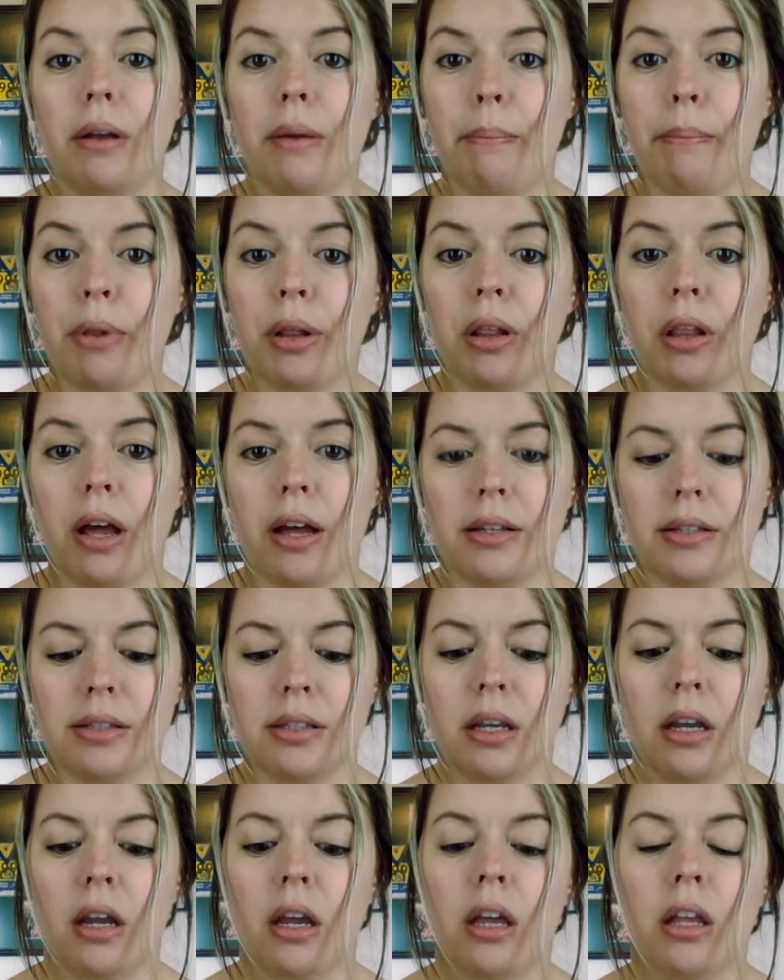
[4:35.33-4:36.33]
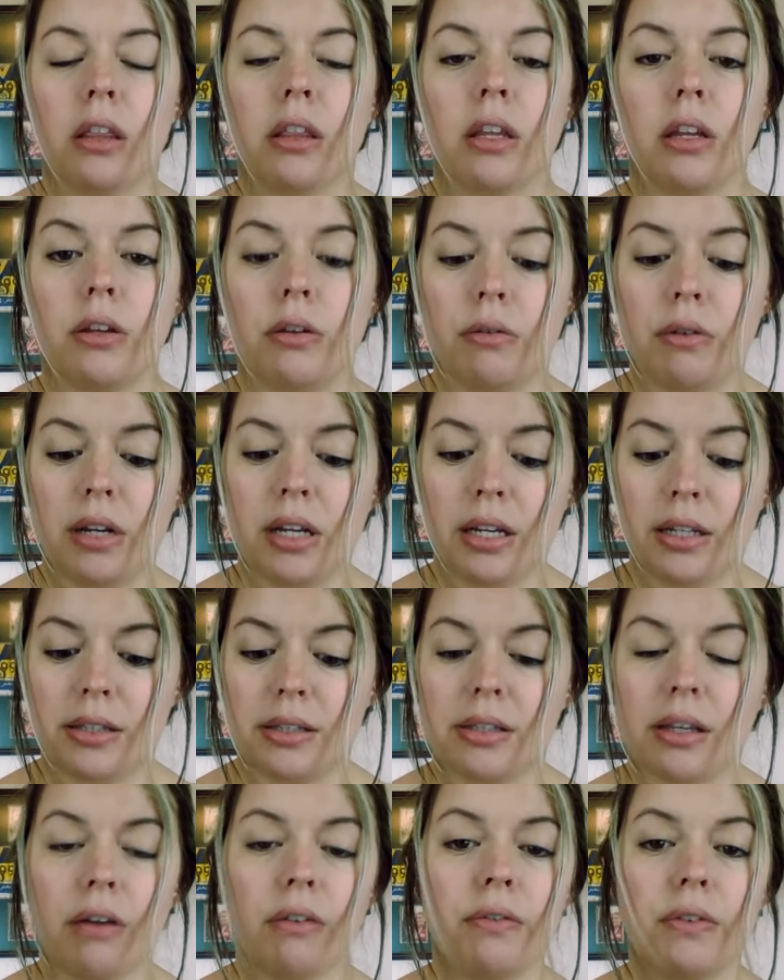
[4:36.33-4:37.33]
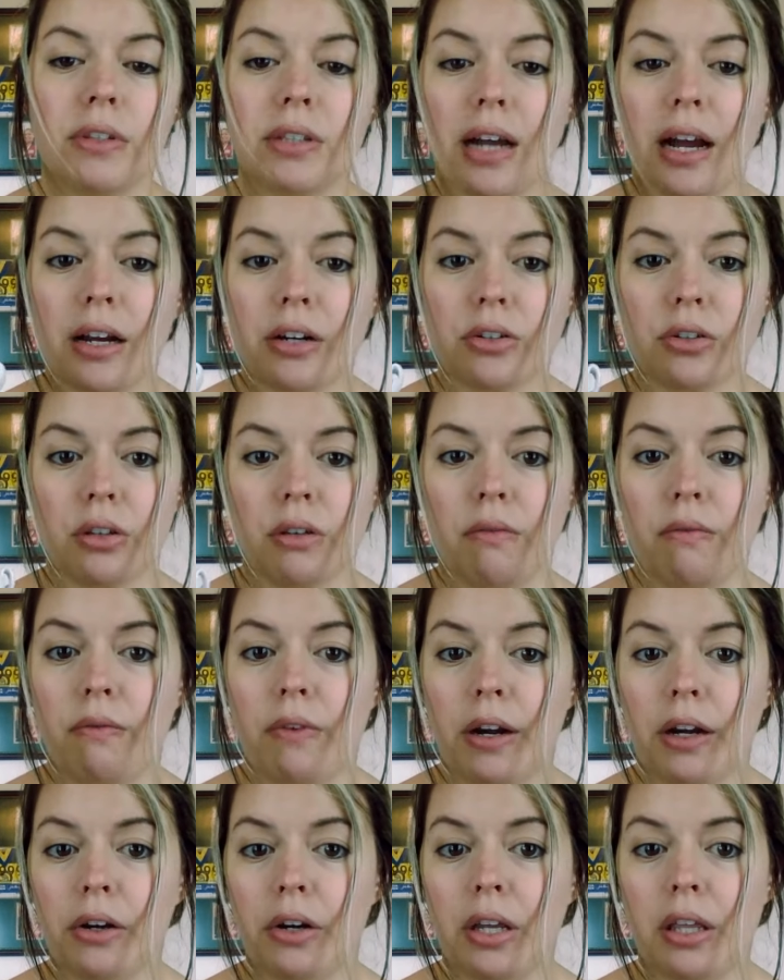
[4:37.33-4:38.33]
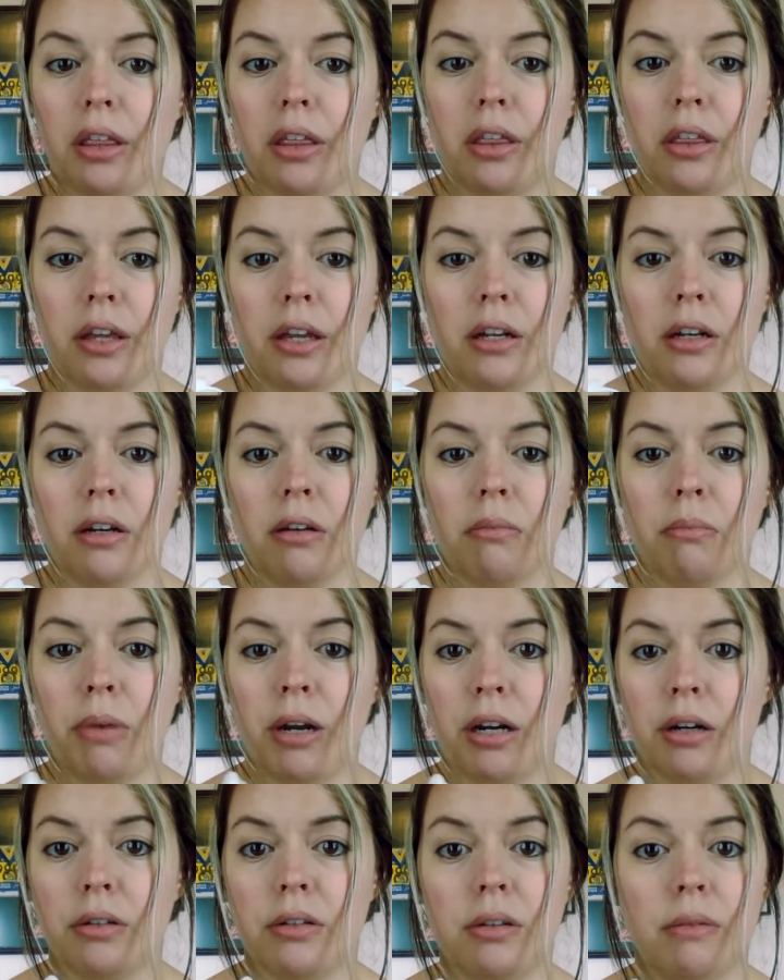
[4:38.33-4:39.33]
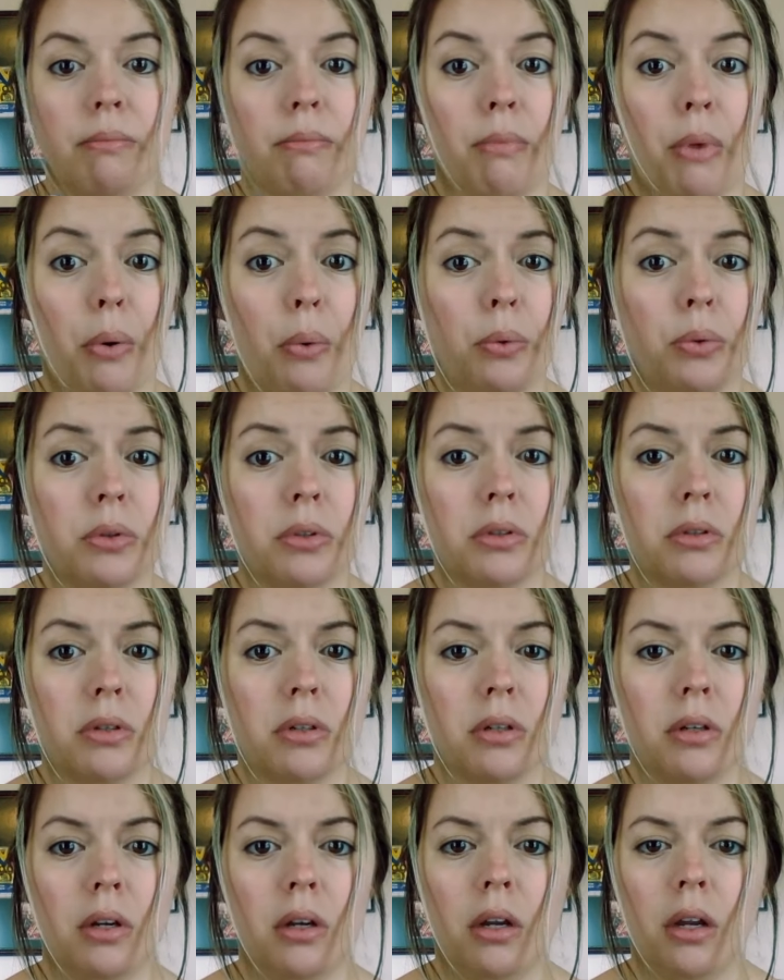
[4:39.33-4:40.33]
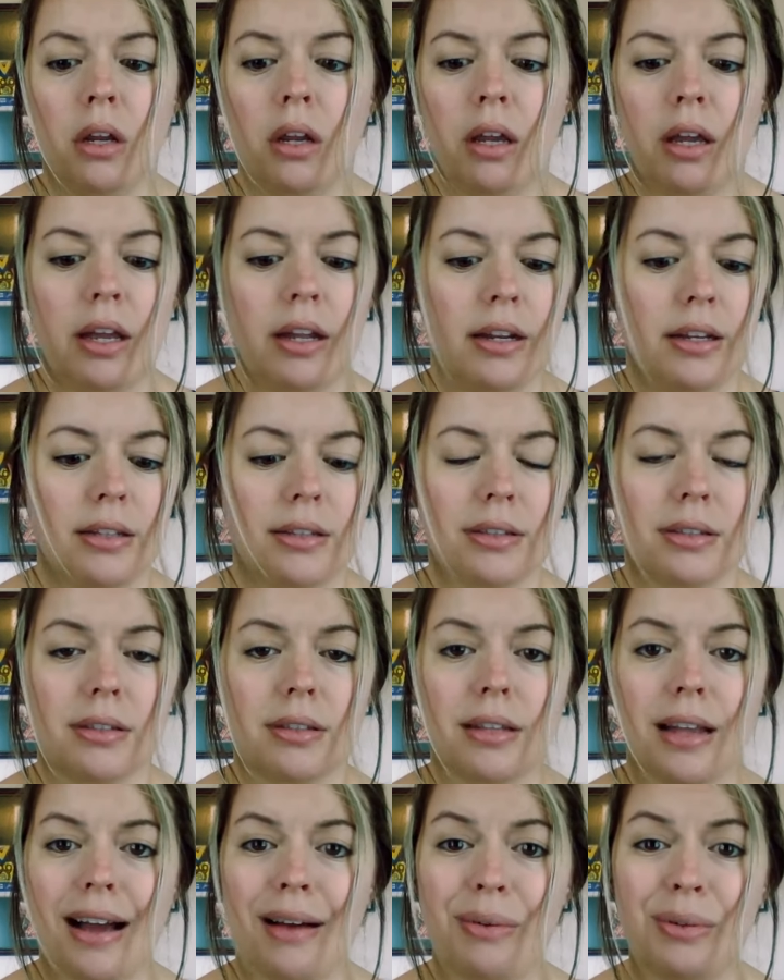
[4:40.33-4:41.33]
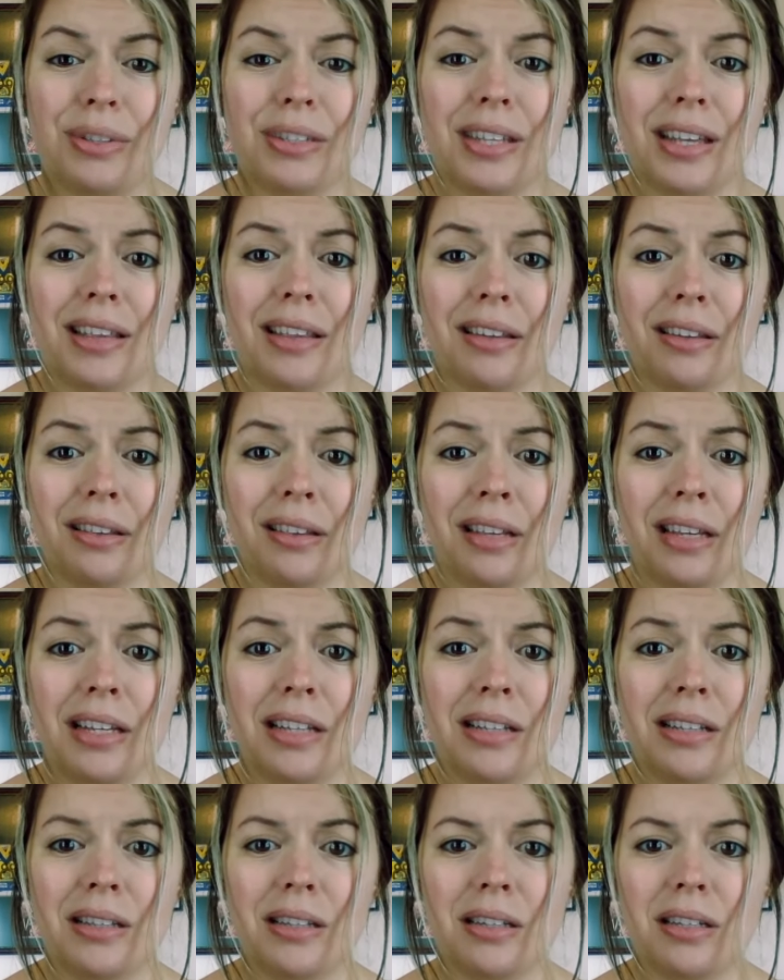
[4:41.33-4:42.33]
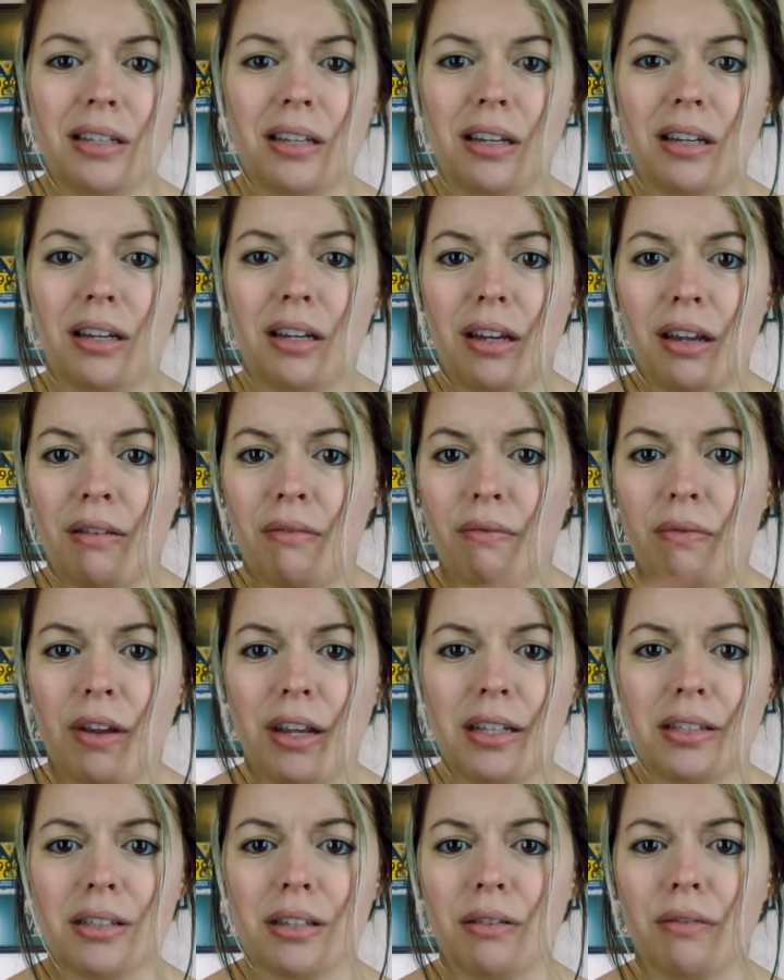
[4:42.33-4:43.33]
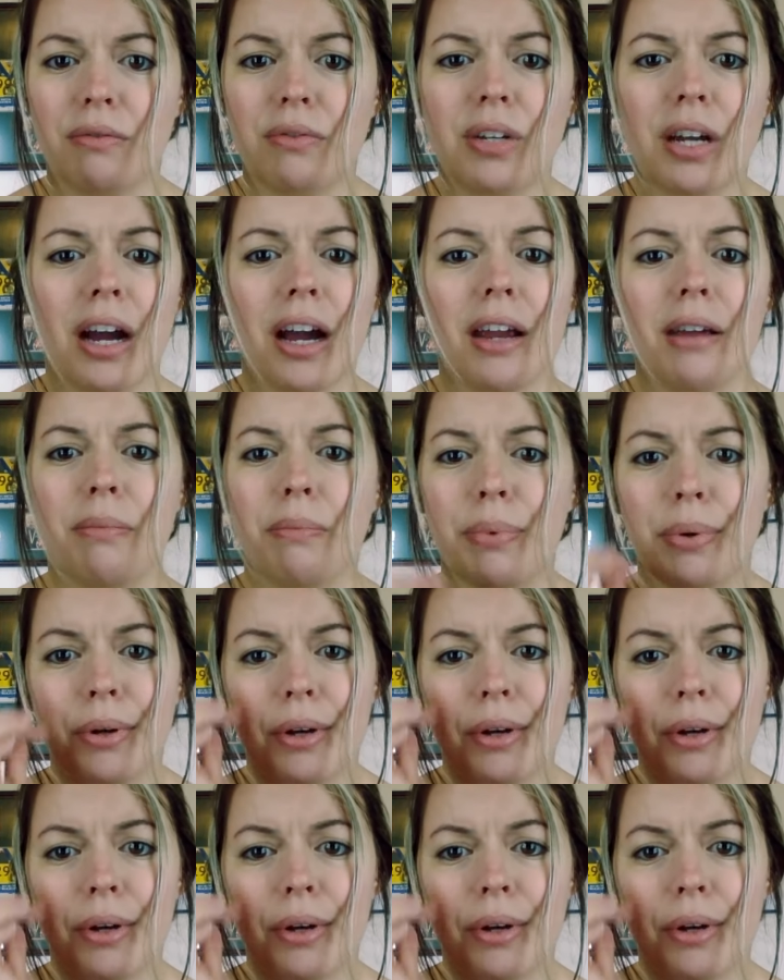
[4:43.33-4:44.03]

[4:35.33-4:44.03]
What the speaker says: plus. The unit itself is actually very thin compared to most. And it's, I would say, the least invasive type